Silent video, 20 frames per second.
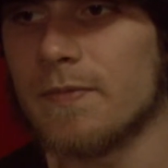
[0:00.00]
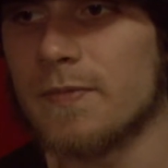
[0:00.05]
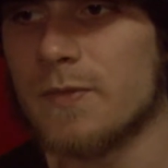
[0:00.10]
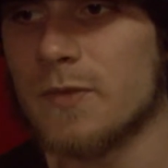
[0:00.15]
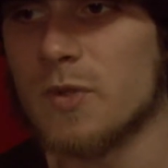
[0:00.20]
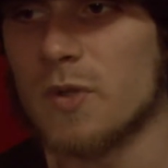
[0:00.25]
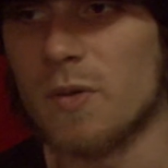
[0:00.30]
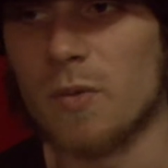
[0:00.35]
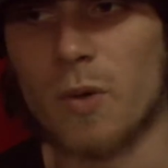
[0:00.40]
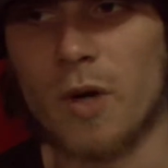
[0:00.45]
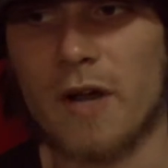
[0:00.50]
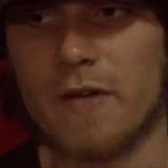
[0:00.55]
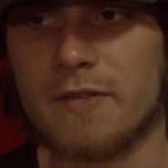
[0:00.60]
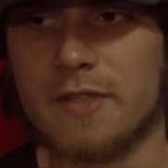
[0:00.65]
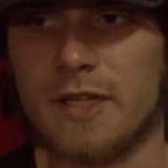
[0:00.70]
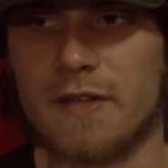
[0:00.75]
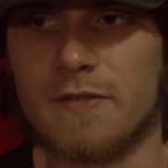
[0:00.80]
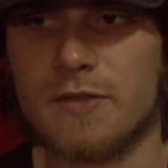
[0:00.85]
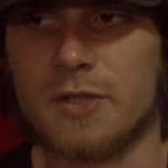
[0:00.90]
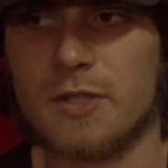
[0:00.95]
So we won't have a
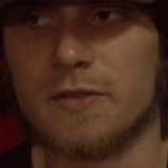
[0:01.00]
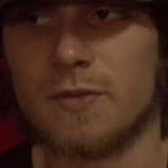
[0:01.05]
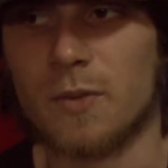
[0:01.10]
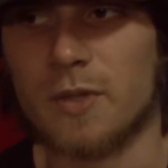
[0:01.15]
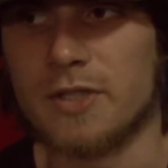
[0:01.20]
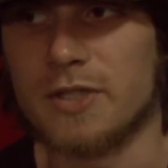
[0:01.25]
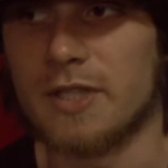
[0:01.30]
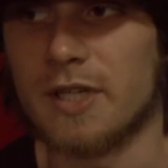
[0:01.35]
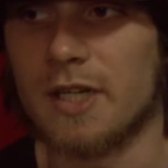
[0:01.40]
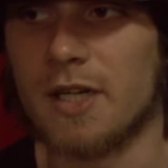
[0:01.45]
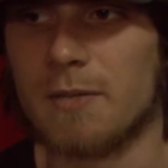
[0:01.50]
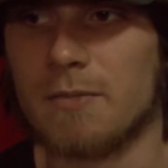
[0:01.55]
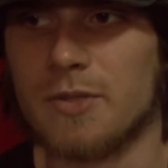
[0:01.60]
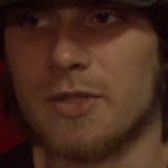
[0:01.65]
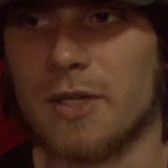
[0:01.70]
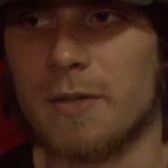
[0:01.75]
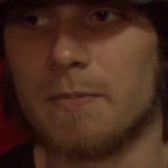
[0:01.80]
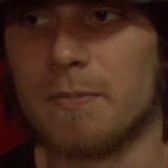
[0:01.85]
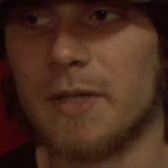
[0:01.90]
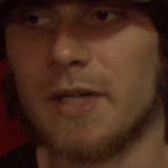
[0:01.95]
dev server once that comes
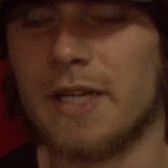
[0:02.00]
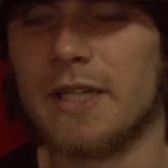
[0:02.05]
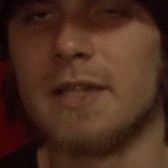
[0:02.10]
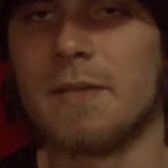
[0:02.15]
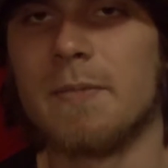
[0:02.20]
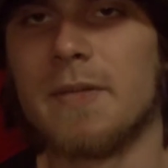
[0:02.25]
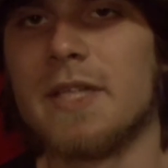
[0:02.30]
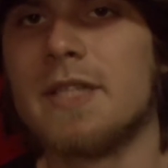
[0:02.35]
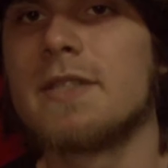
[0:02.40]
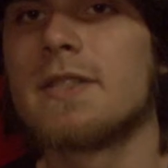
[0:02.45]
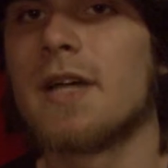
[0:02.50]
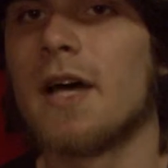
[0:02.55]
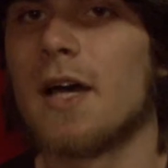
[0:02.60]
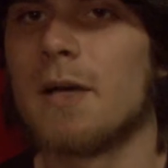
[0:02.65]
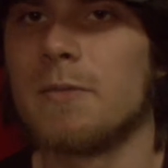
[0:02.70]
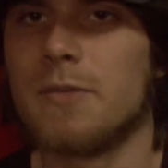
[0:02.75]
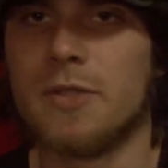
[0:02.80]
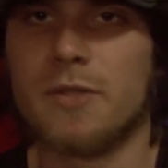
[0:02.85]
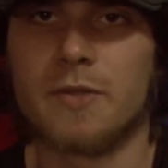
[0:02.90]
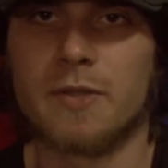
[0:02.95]
up. But in the
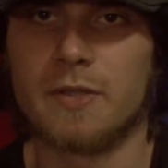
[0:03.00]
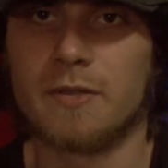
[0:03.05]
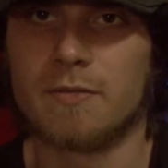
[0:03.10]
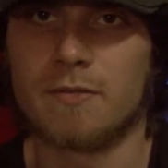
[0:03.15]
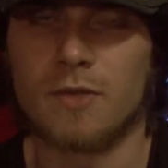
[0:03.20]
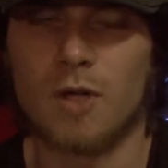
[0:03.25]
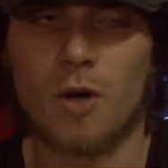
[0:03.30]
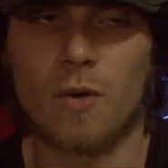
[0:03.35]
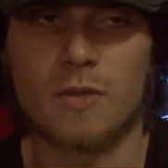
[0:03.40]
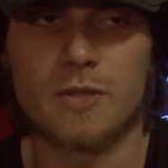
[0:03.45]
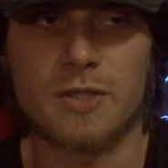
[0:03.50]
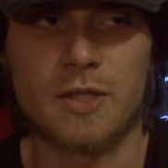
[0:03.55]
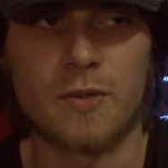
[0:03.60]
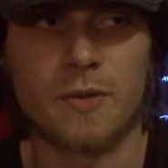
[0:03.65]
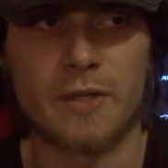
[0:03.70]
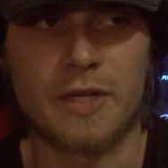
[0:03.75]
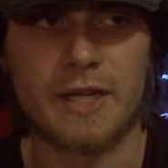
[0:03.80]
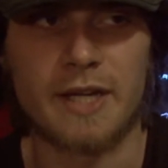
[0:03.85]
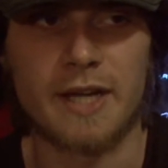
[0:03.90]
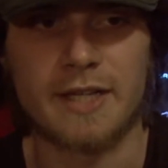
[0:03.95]
meantime, you can always
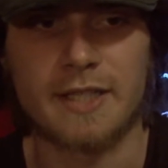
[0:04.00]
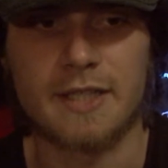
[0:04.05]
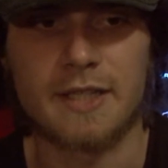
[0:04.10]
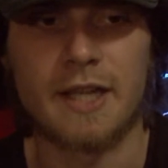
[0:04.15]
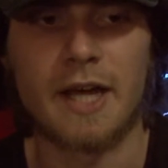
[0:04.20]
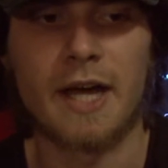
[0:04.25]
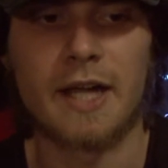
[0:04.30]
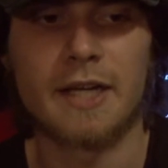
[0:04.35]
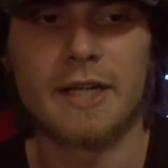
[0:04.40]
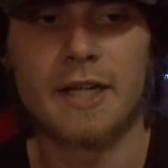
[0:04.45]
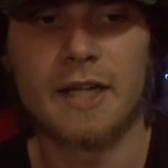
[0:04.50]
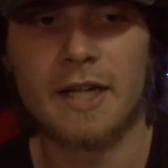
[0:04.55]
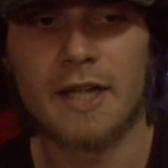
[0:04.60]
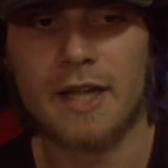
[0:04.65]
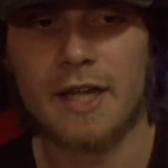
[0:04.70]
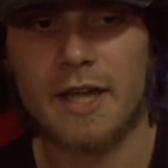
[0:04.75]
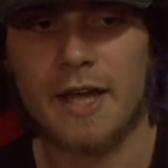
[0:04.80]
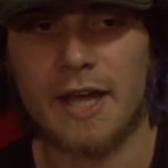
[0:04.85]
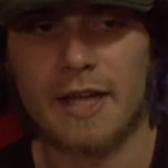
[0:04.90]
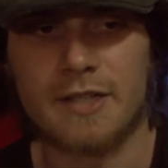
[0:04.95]
go connect to that
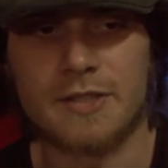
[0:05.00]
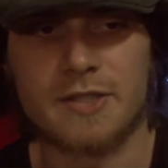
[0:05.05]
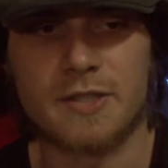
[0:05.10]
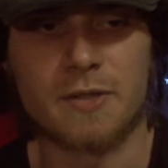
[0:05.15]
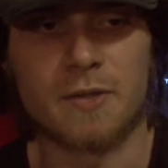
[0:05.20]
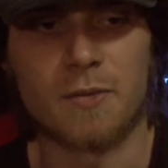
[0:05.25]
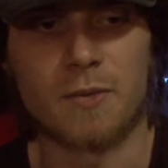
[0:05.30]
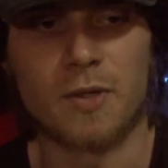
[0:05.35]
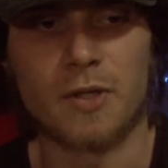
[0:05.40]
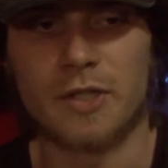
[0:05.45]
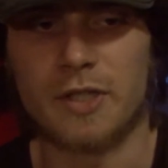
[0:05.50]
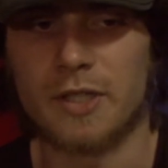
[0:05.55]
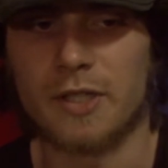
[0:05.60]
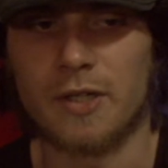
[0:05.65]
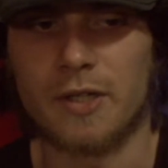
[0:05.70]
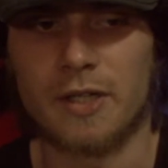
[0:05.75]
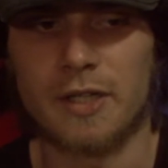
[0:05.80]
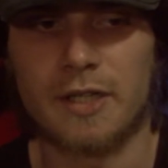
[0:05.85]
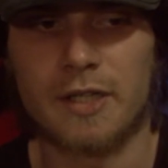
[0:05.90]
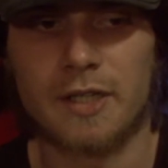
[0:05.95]
and see what we're working
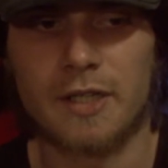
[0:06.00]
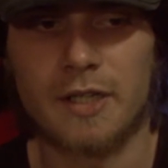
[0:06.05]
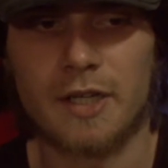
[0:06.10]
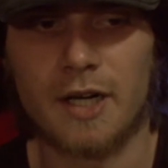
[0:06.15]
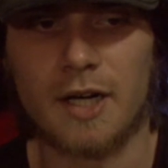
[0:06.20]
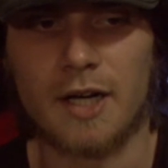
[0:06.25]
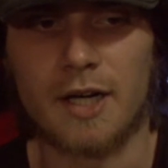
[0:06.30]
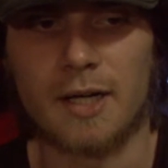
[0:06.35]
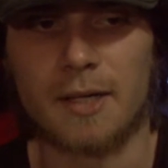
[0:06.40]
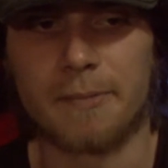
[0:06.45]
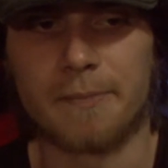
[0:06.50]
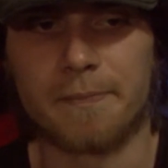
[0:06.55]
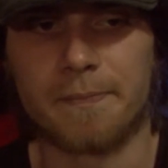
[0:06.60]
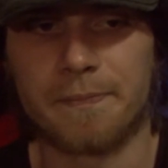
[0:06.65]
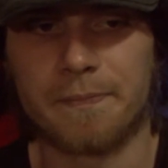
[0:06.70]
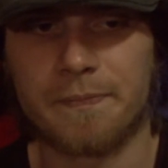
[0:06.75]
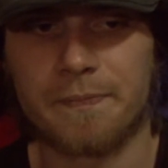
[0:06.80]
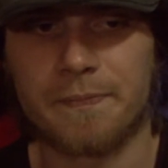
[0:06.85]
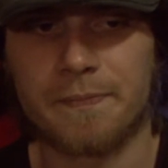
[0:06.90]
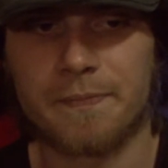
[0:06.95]
on.
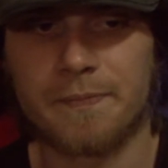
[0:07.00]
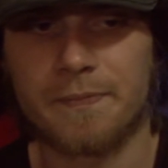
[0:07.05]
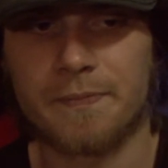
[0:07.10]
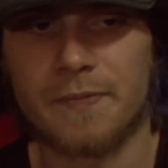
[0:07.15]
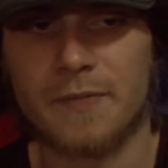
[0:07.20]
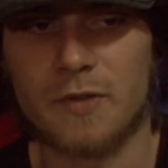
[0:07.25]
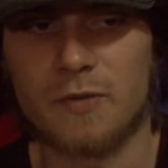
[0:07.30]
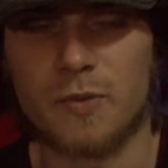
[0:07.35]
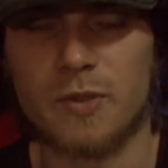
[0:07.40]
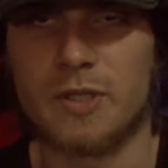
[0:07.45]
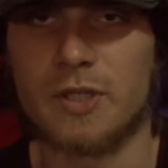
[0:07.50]
If we